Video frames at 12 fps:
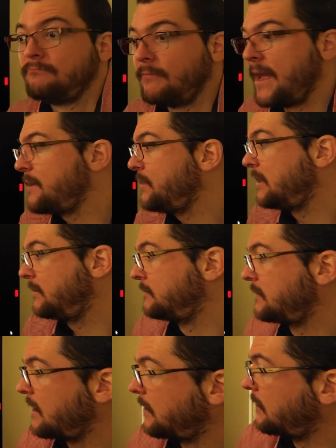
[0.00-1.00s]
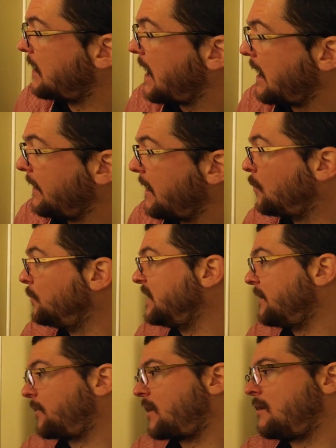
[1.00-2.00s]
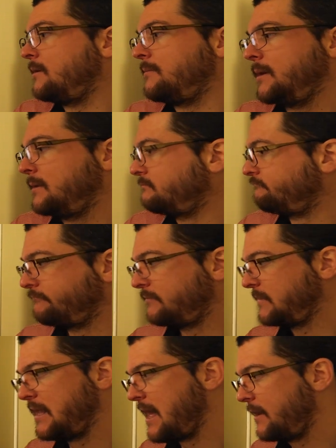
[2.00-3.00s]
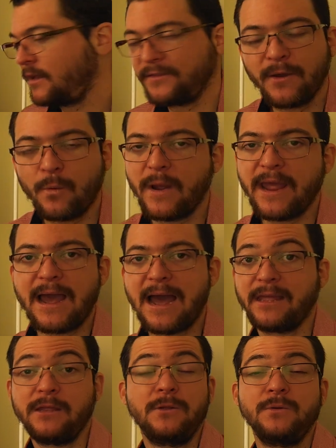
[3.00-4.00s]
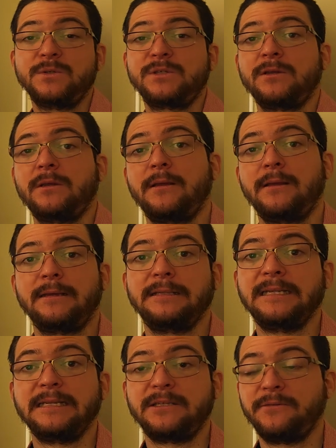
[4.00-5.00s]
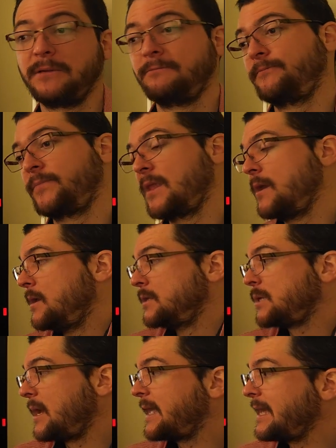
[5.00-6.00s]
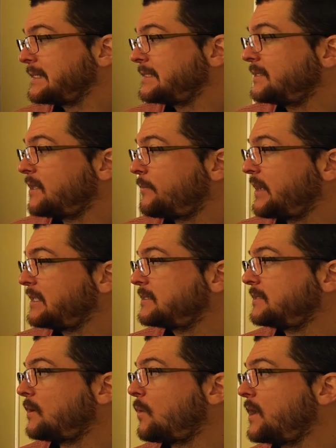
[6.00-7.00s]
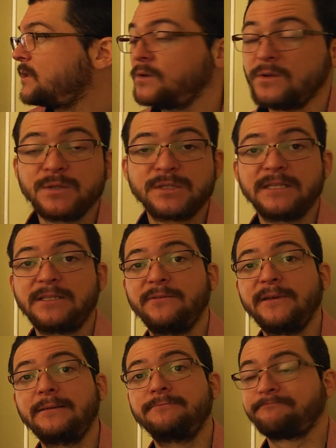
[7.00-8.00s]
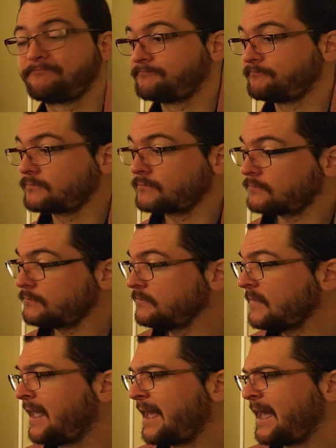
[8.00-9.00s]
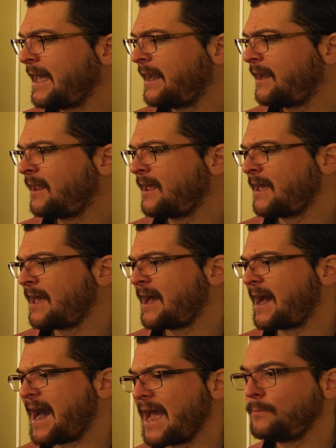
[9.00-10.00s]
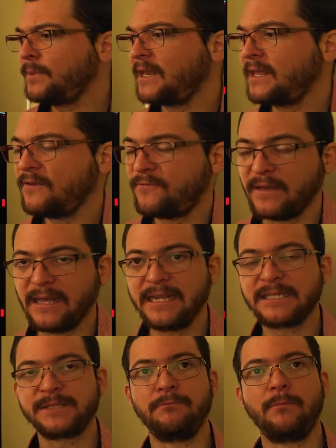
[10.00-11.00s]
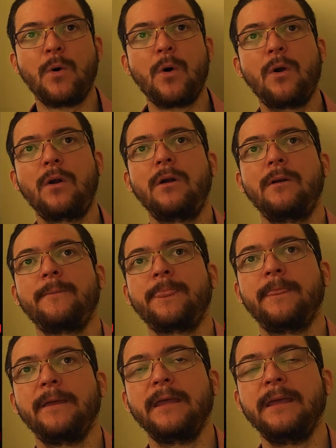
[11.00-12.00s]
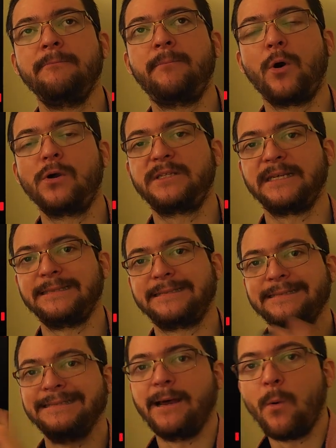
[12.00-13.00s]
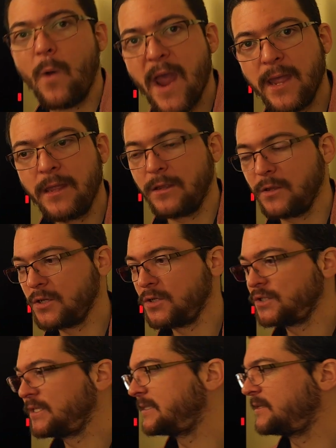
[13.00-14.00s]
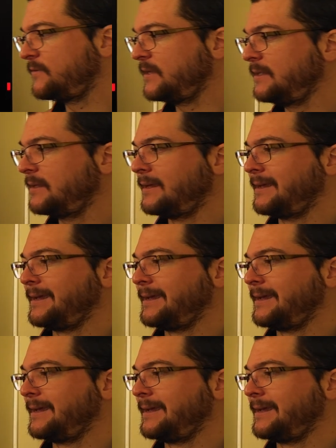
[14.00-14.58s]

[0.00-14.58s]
maybe that would be a problem, but yeah, not the way I use the TV. So I guess it depends on the way you use the TV. And I believe it is more important the way you use the TV